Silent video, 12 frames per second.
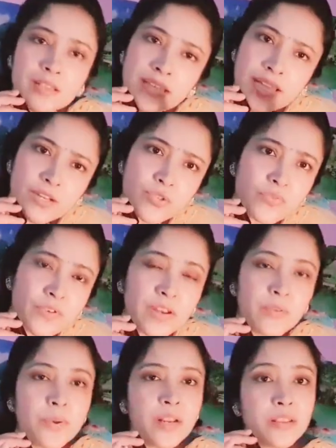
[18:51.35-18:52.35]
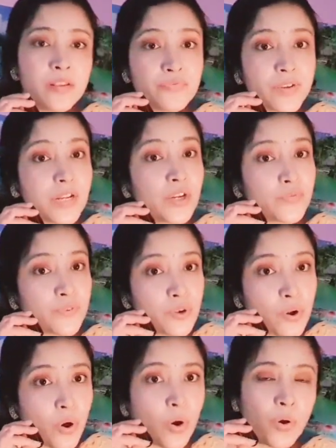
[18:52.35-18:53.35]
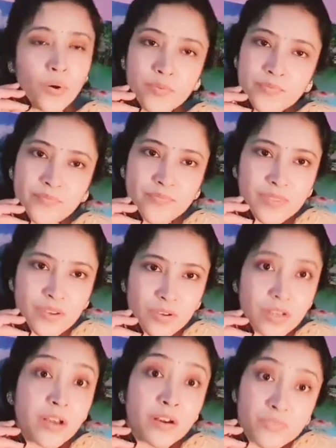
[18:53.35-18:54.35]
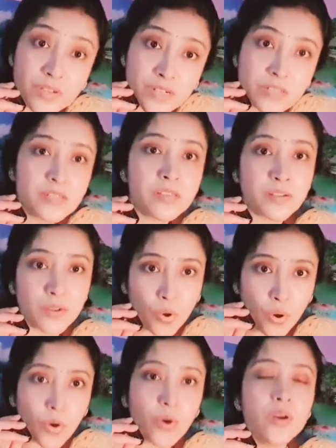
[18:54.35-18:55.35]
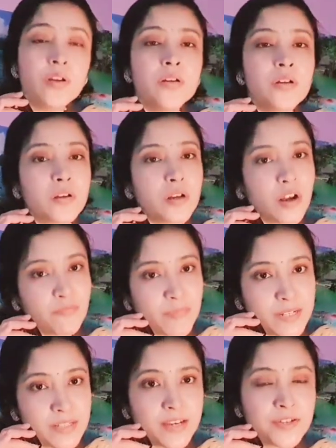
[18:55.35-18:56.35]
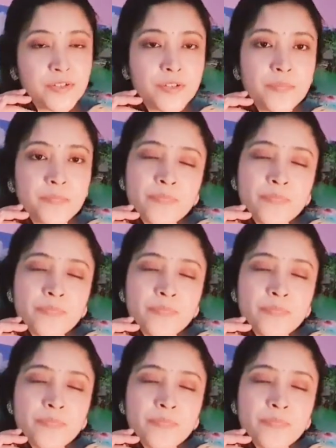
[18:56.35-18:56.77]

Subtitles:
They can do very well in the field of law, governance, law, government sector.